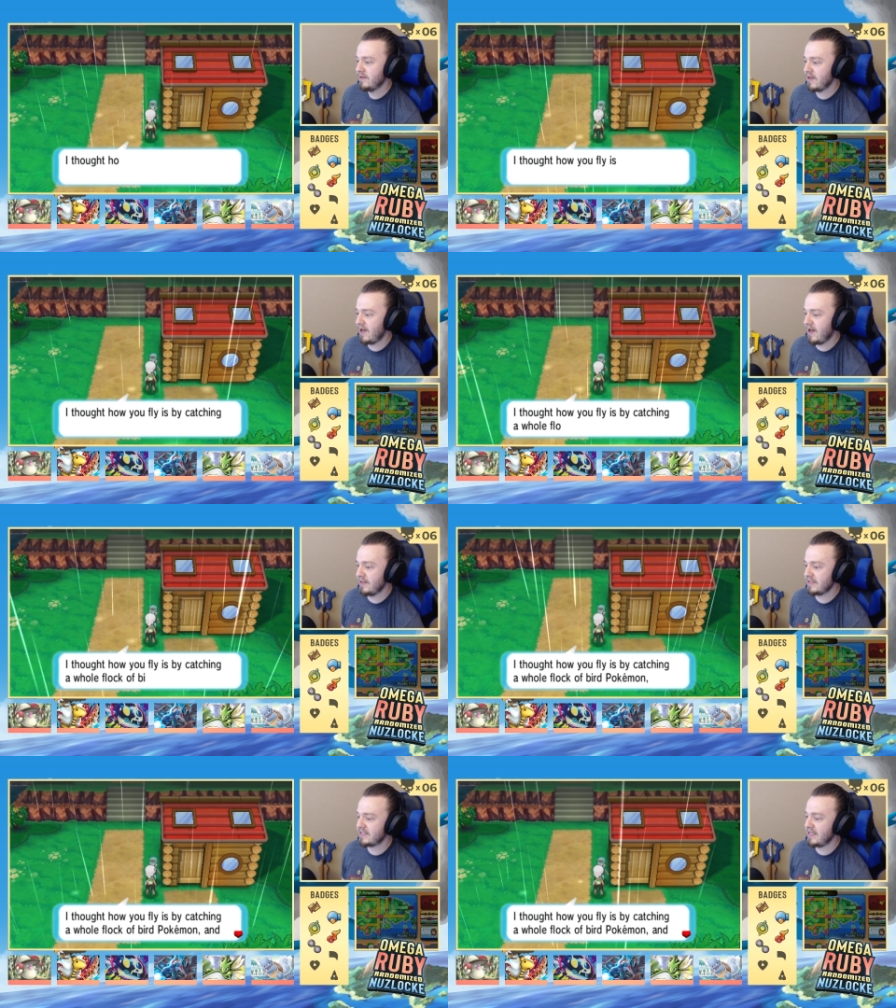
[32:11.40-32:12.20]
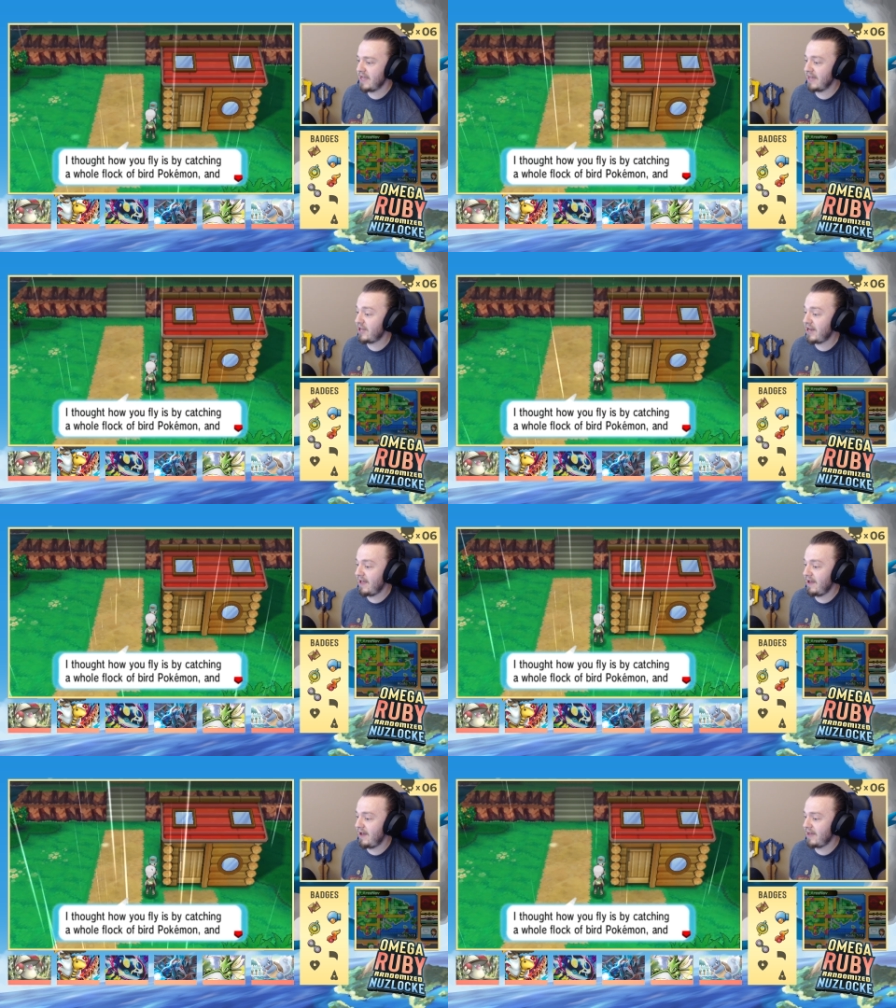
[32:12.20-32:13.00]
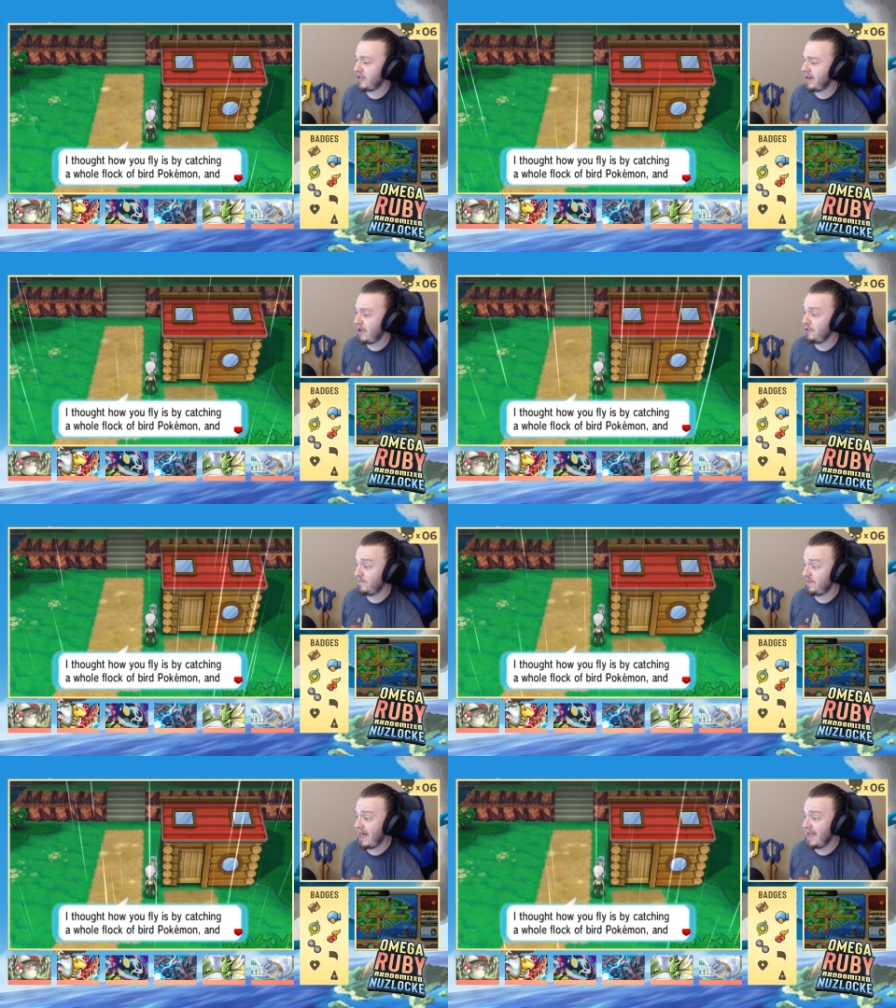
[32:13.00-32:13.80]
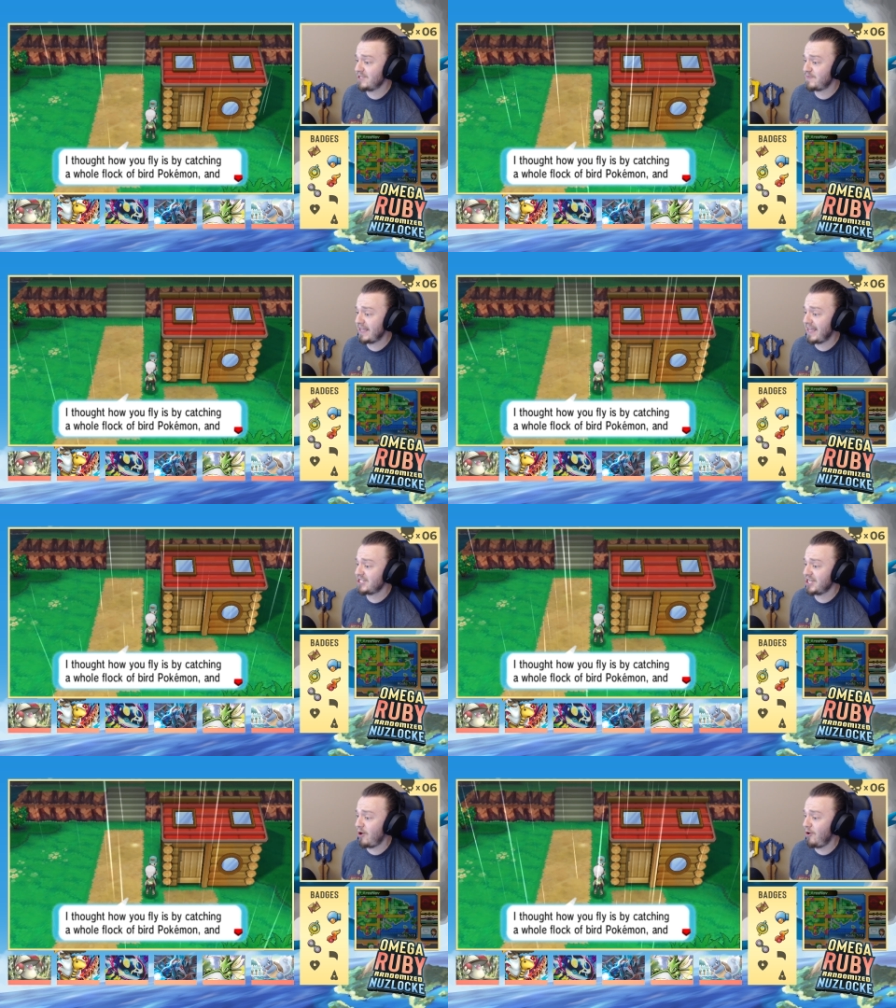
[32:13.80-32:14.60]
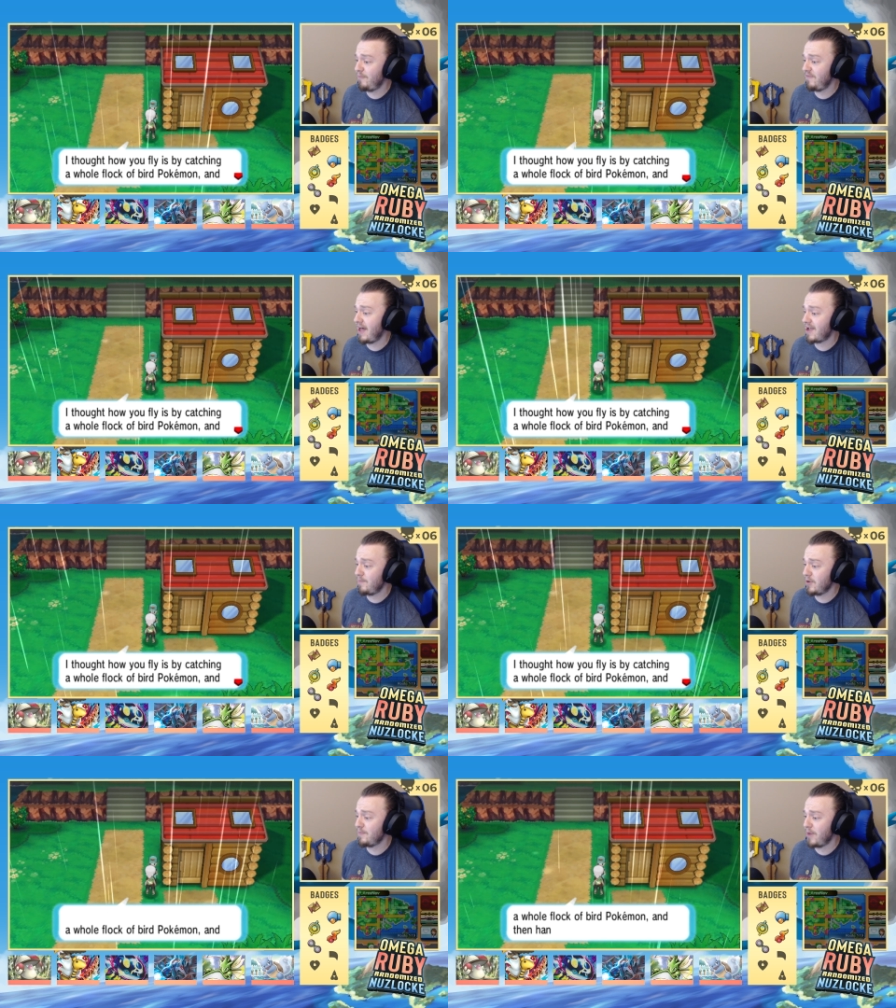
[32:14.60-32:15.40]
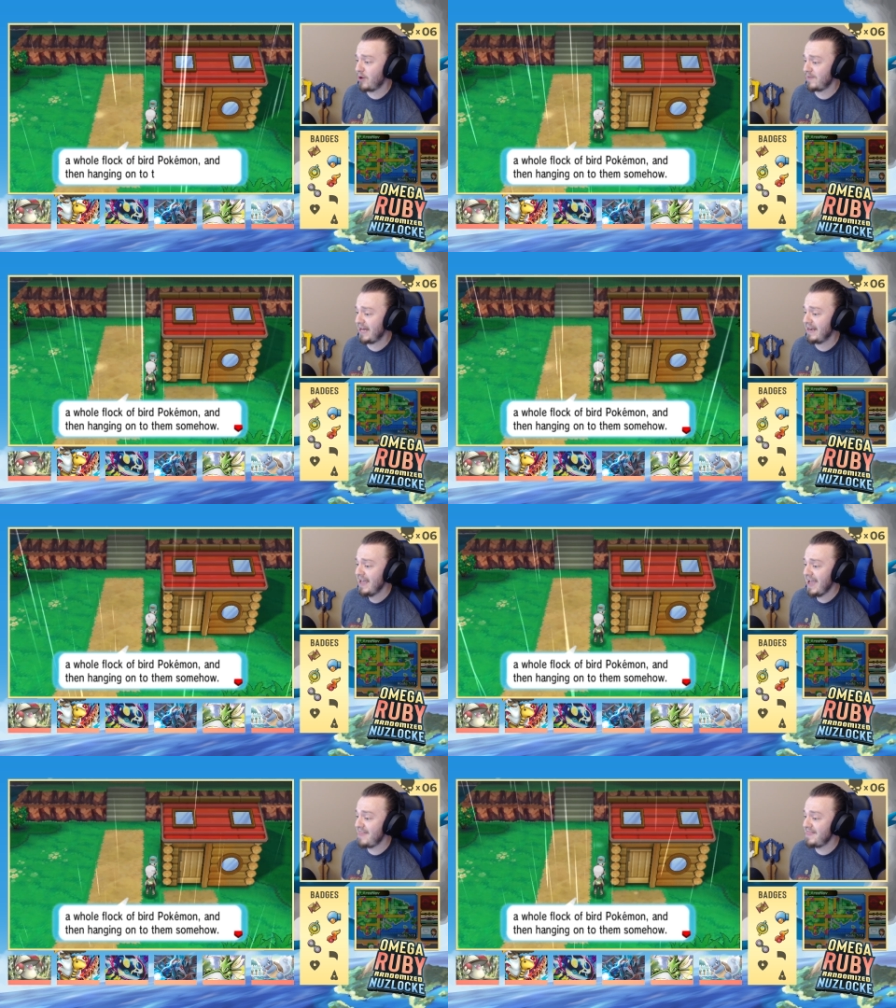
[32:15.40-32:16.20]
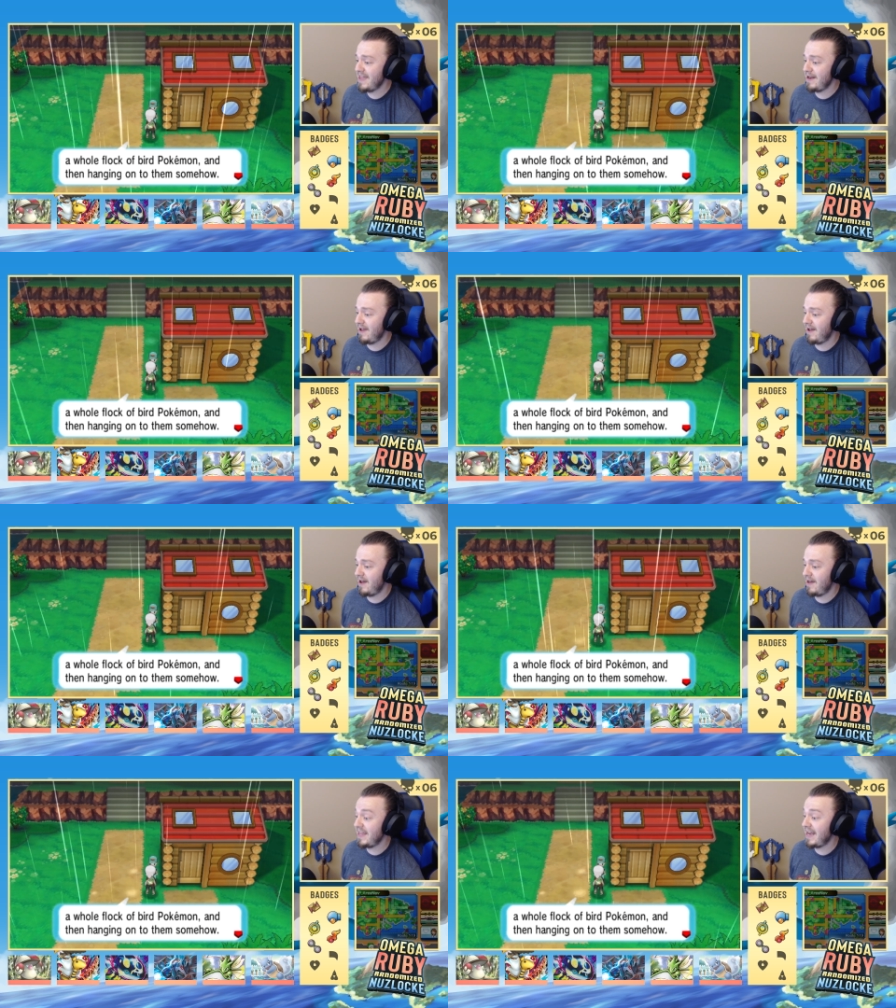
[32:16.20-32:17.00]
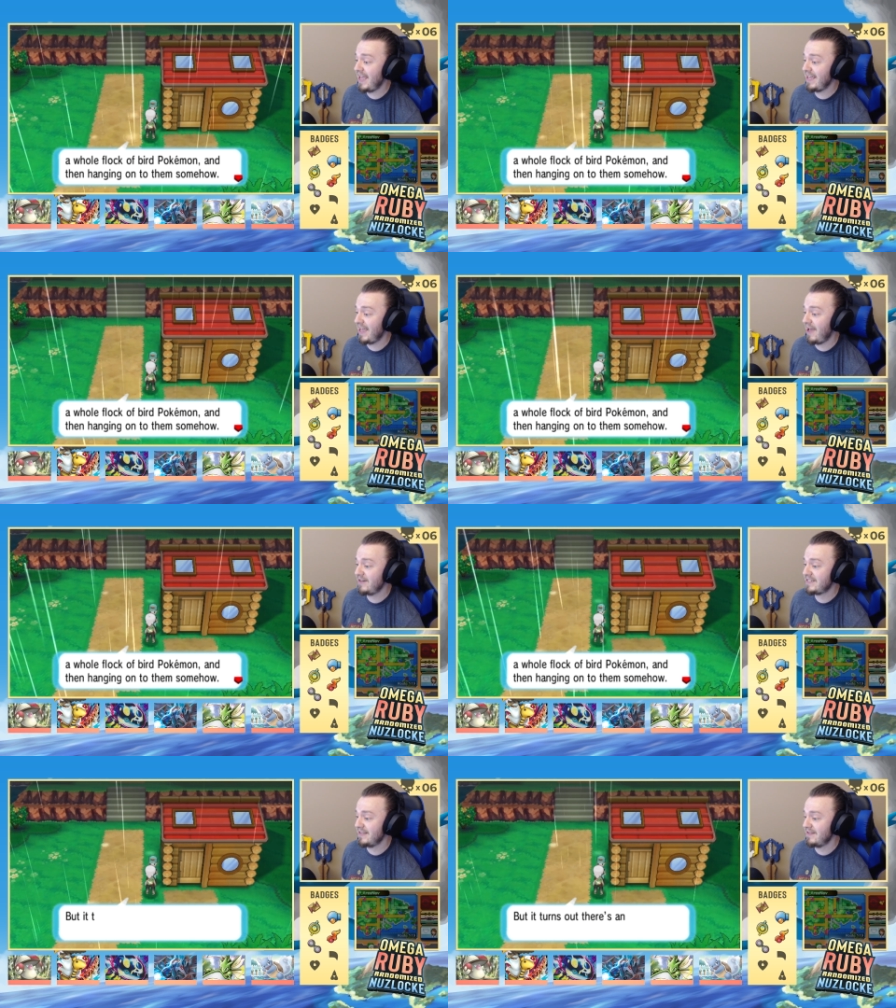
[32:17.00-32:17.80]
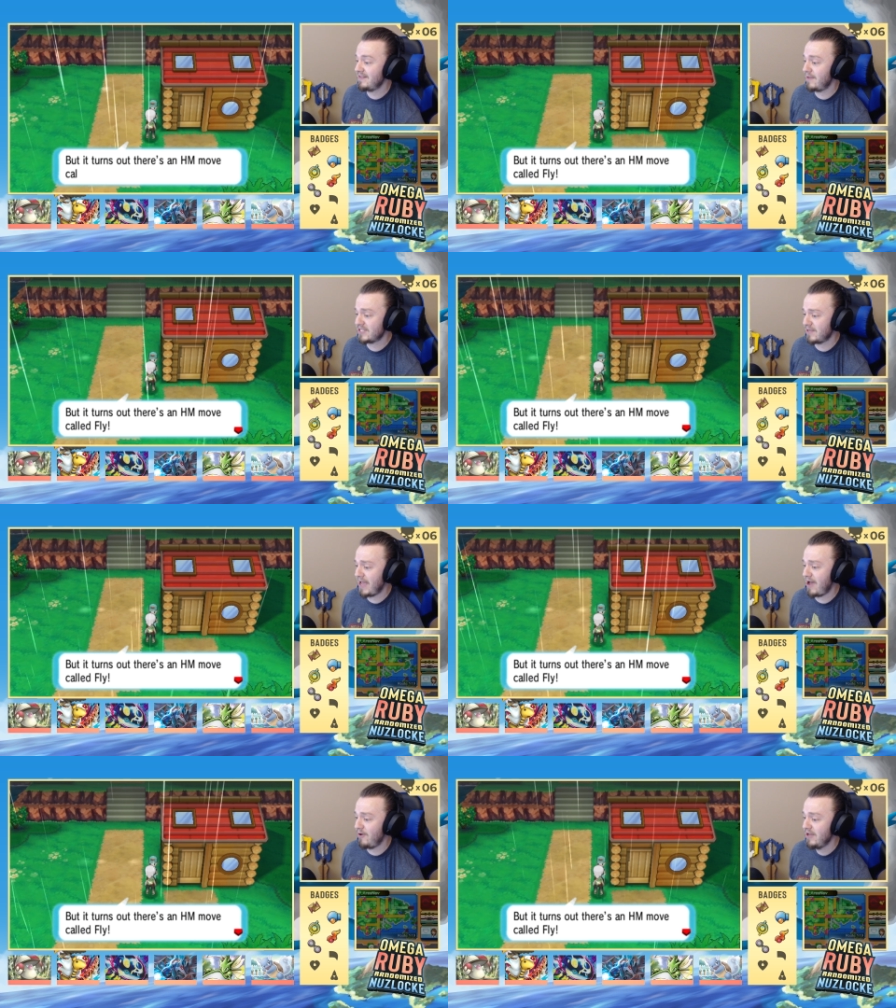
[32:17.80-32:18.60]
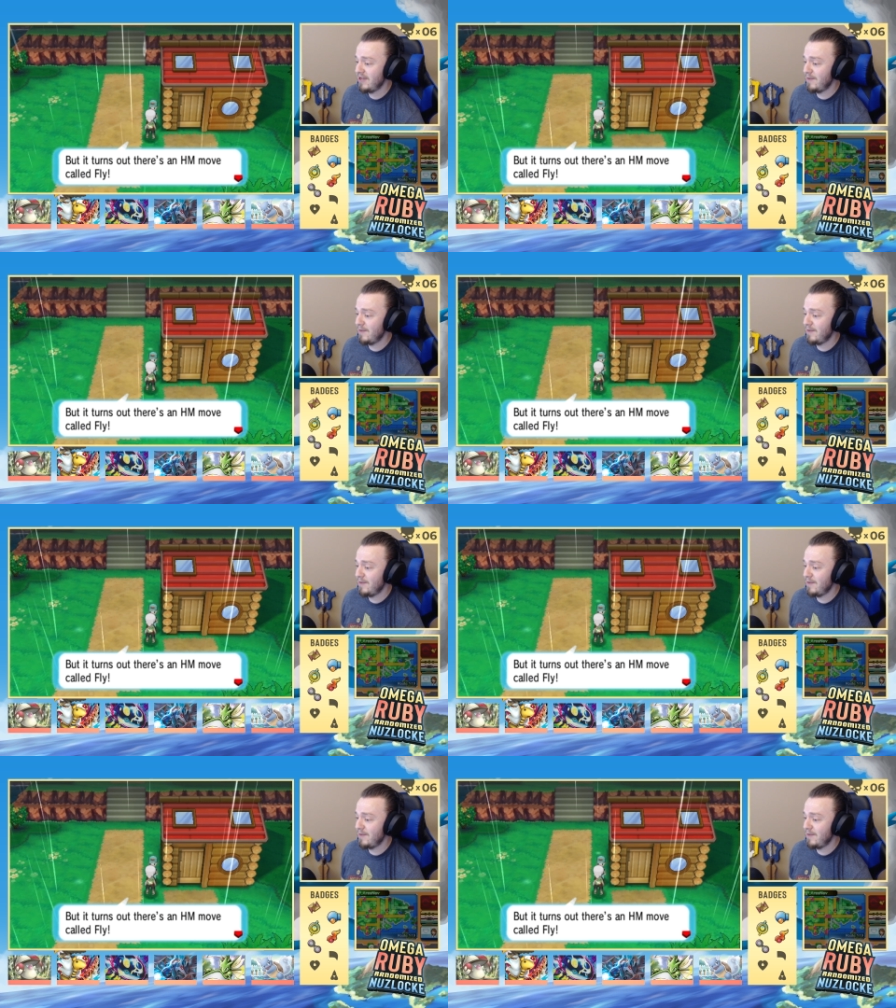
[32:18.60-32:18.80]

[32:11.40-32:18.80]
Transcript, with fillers: Let's see. I thought how you fly is by catching a whole flock of bird Pokemon and then hanging on to them somehow.